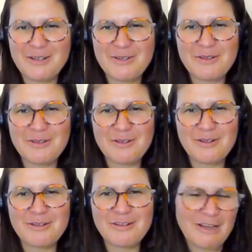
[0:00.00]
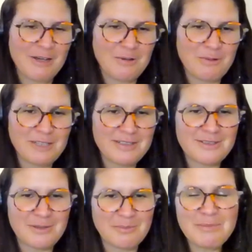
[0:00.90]
a, a, quite
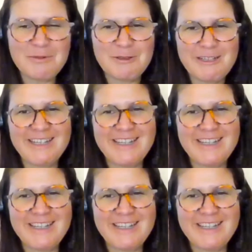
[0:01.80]
some people